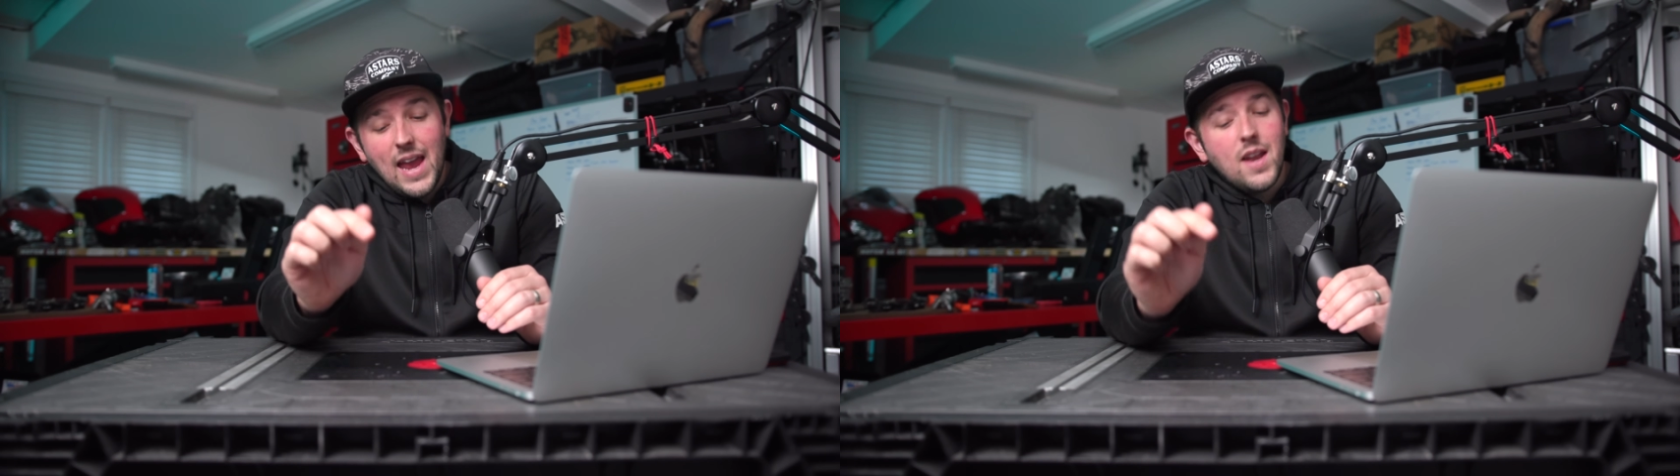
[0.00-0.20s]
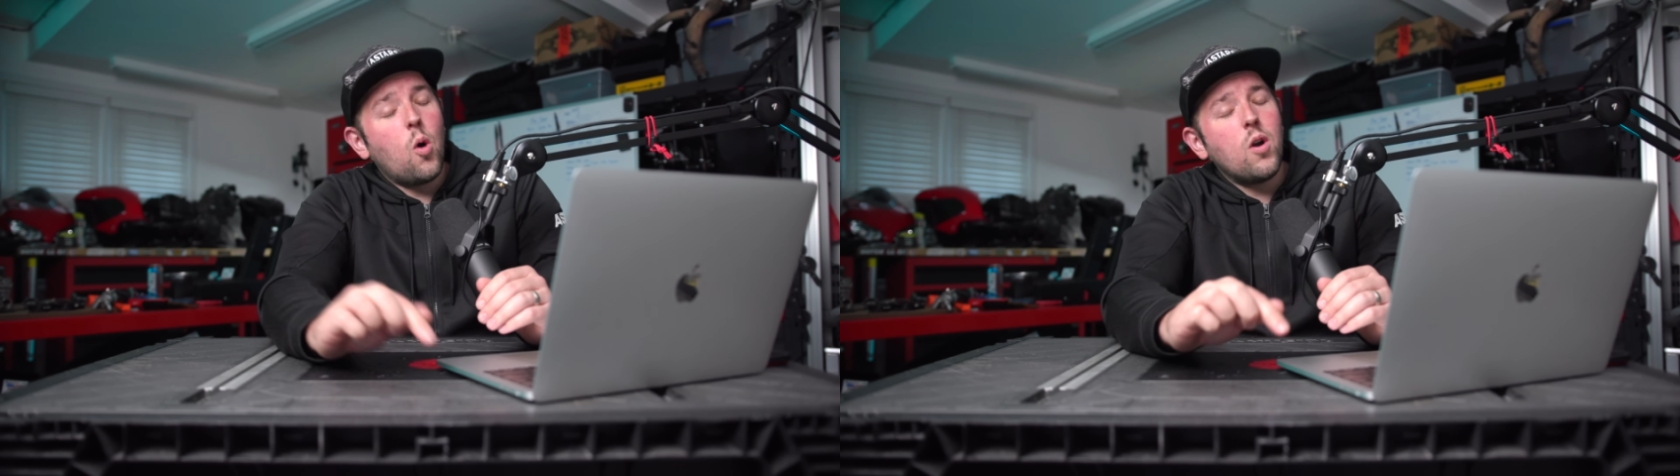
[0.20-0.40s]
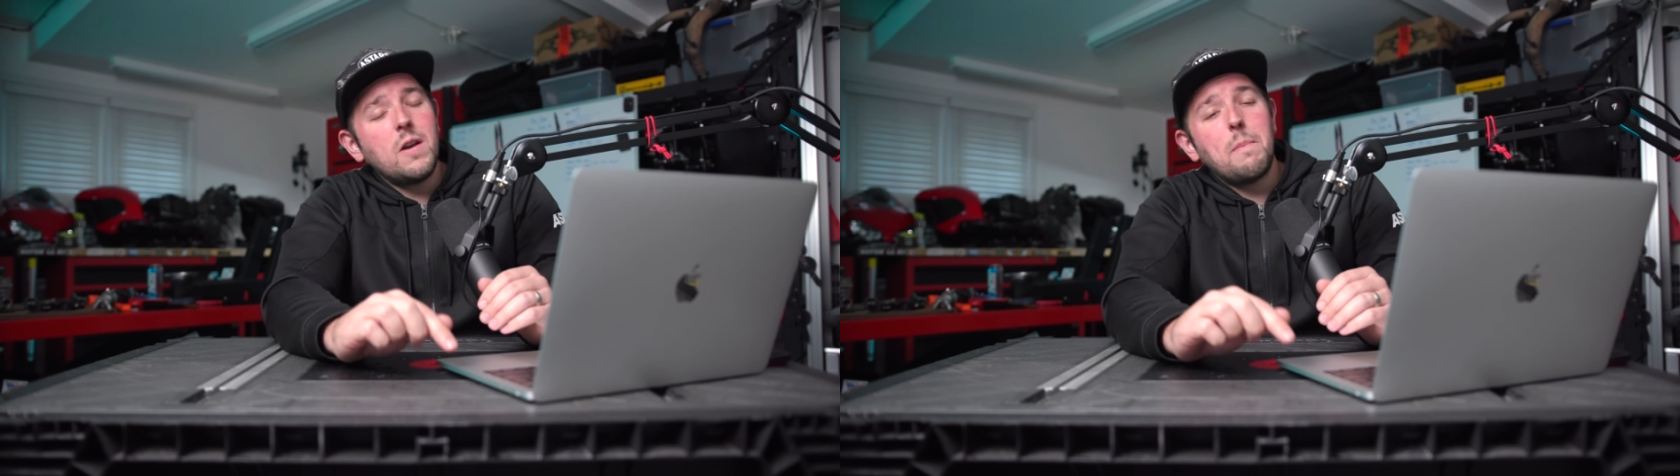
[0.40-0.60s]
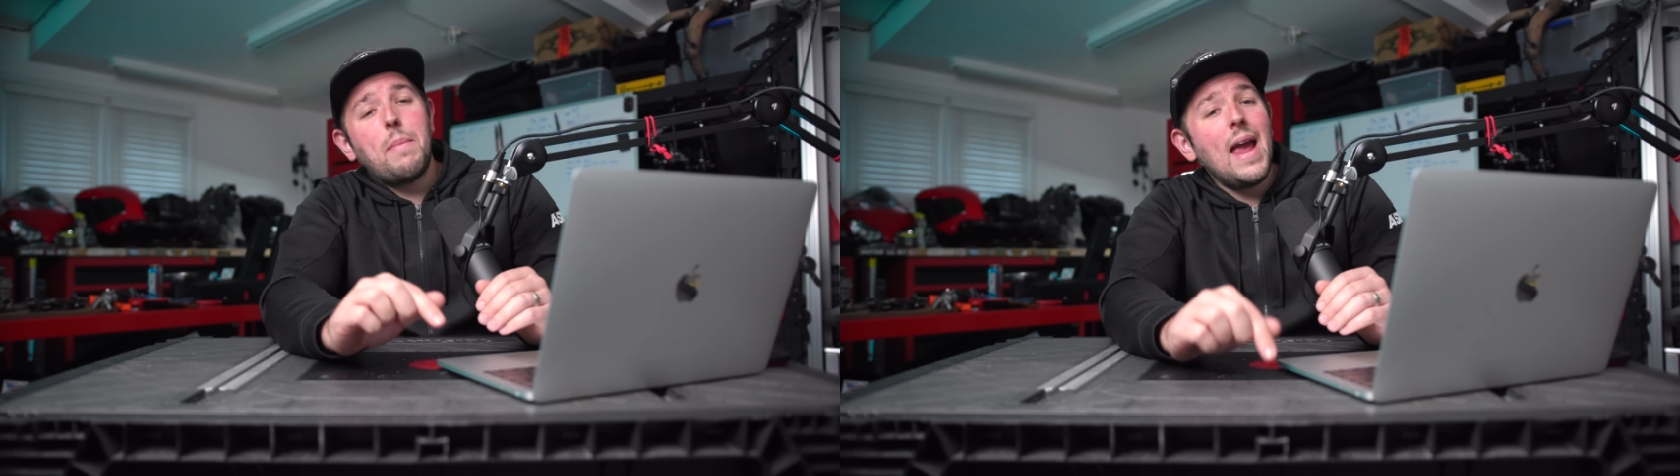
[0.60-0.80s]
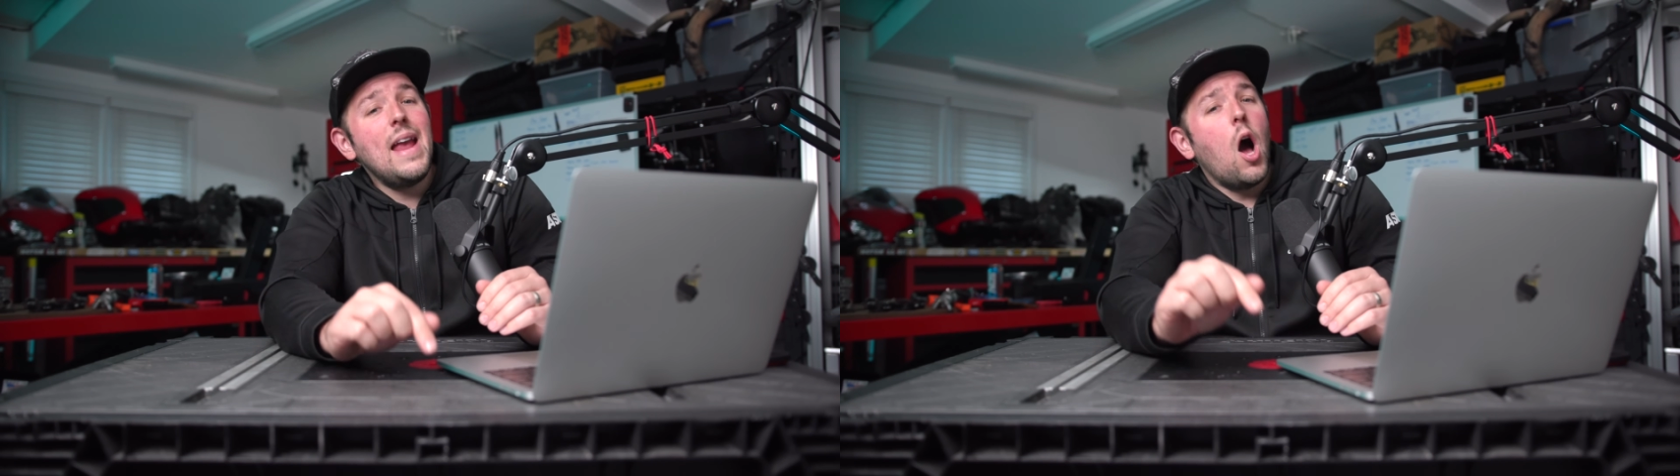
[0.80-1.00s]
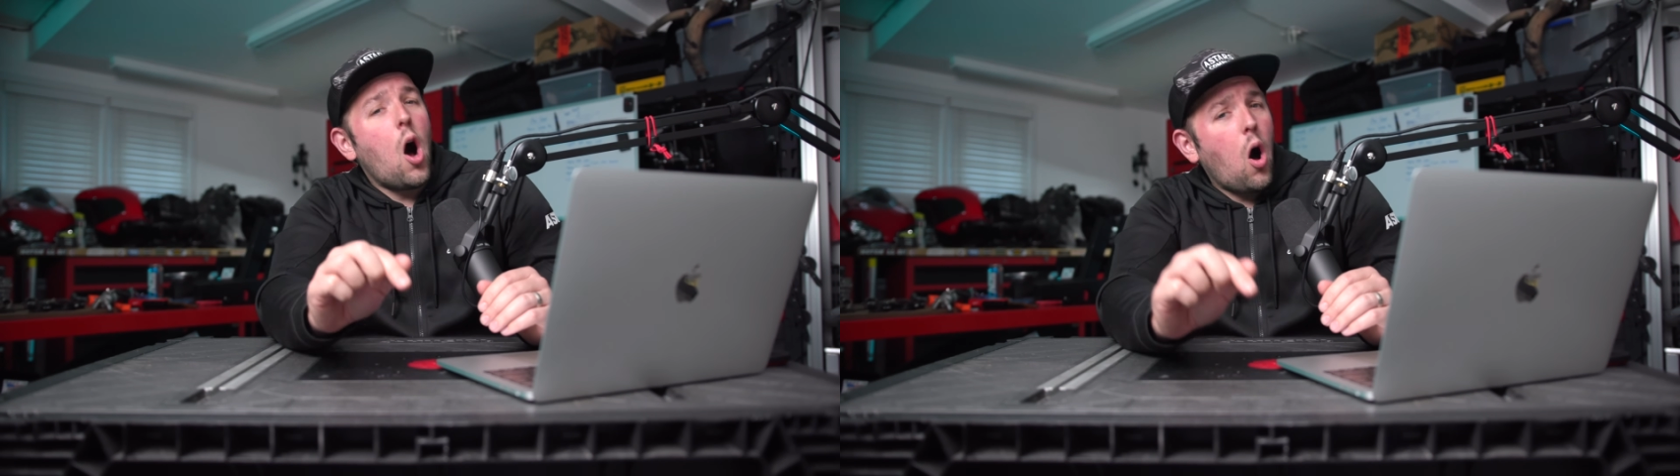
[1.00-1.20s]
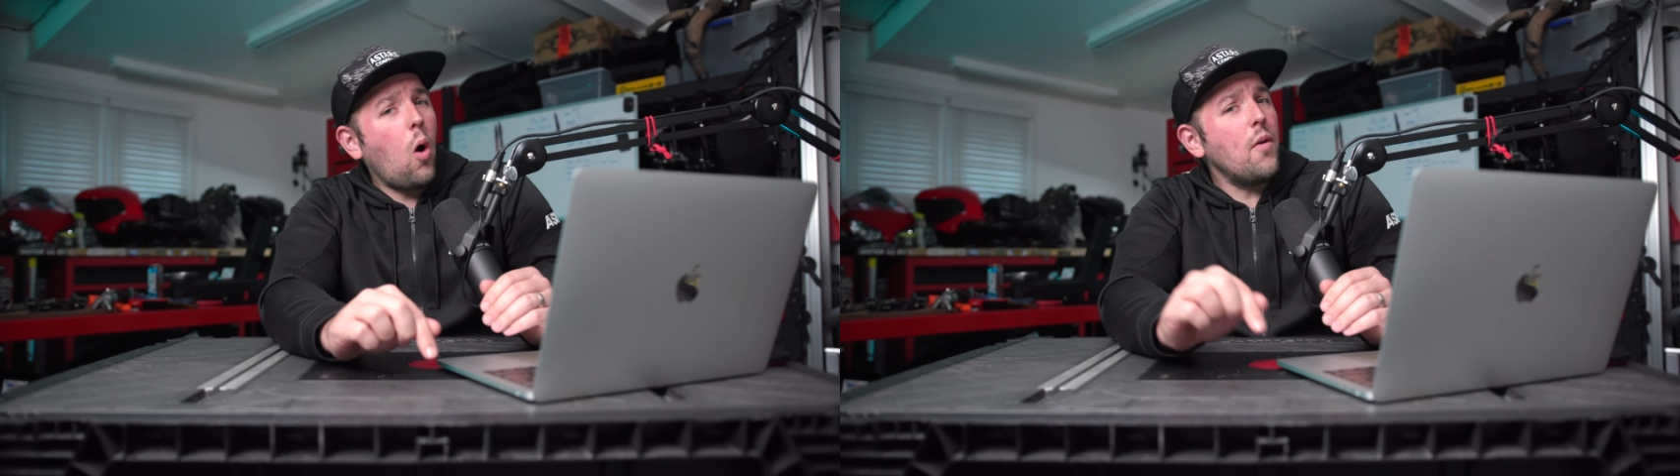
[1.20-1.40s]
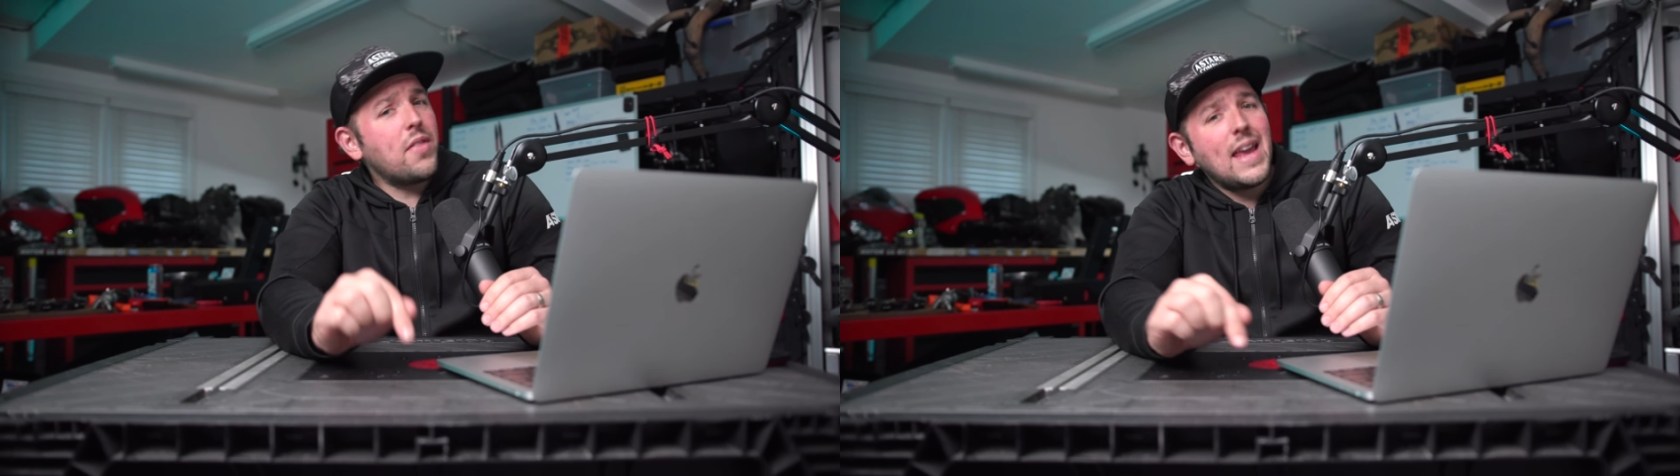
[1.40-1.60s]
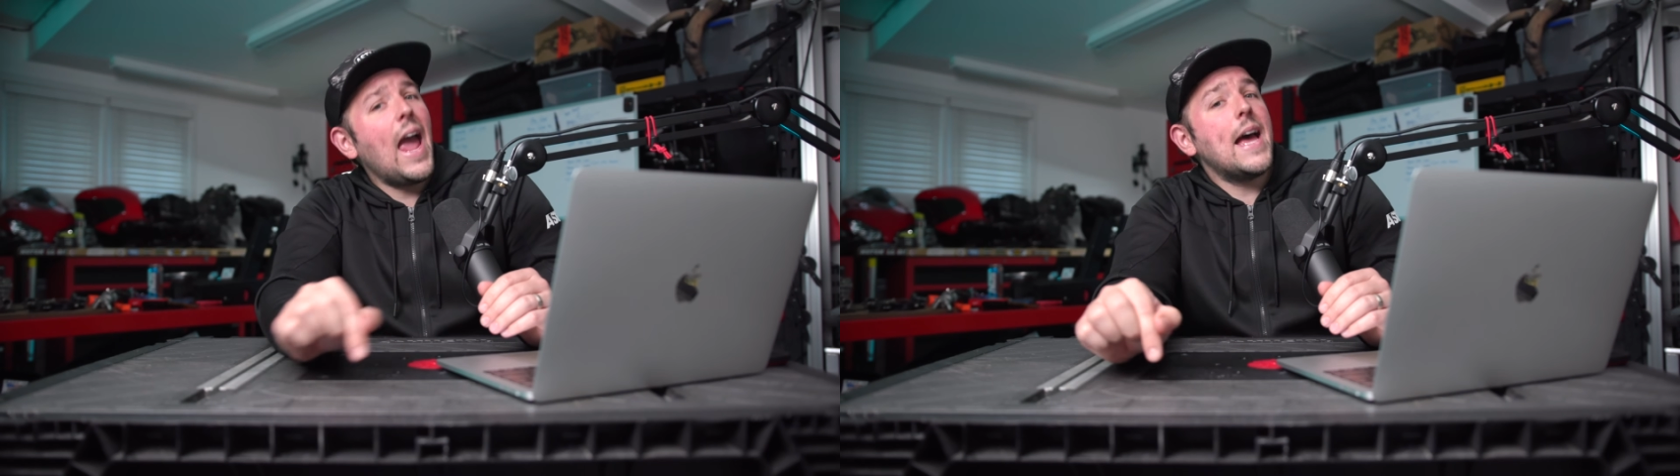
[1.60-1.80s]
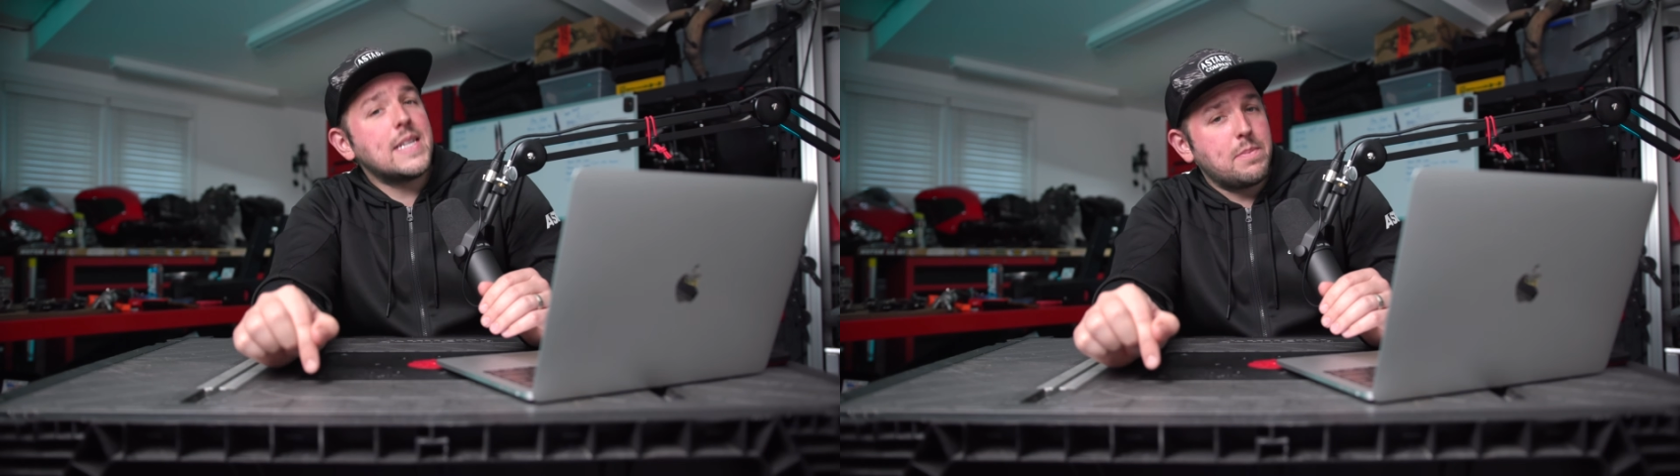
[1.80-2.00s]
in order to pay all the
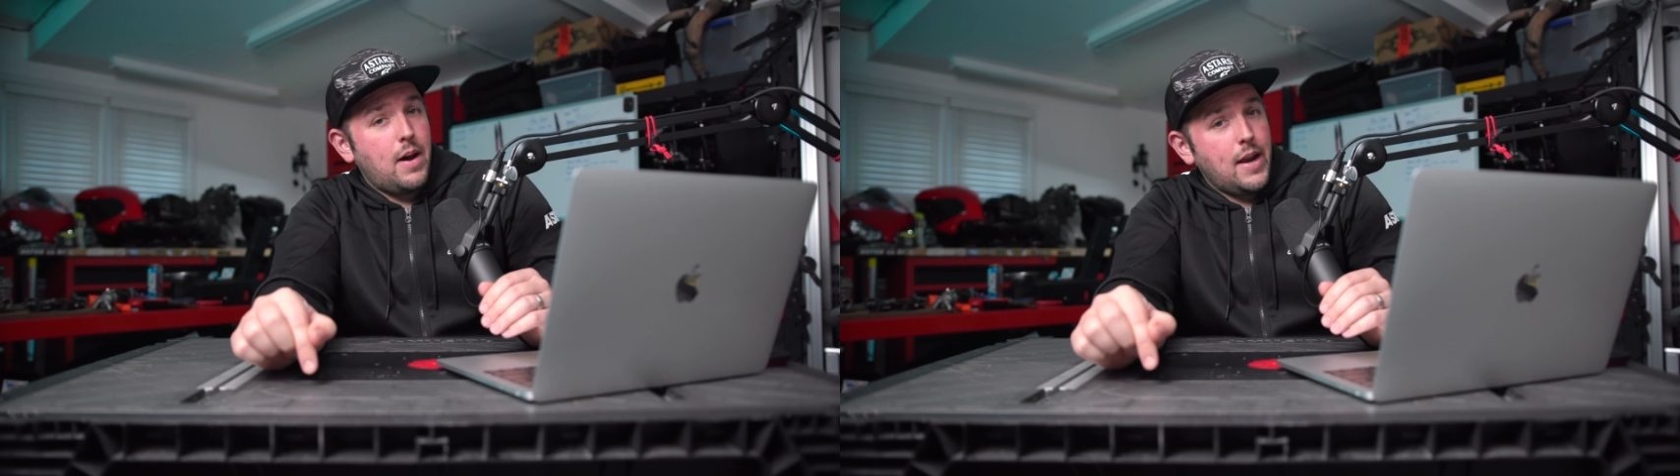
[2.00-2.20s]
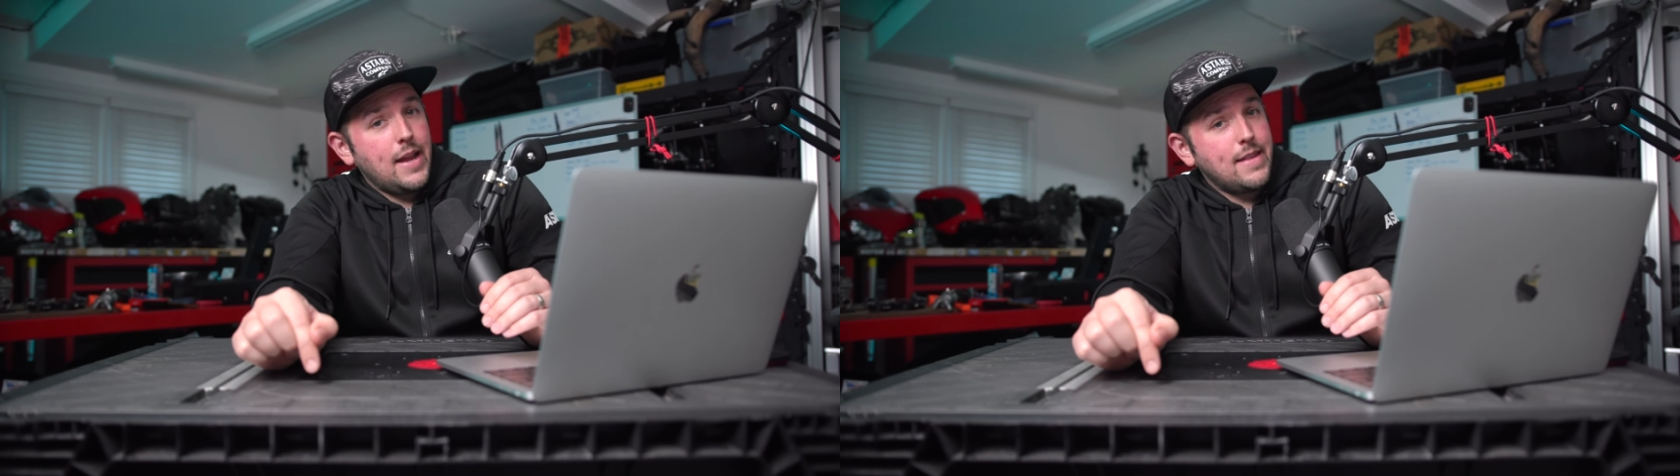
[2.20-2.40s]
gas money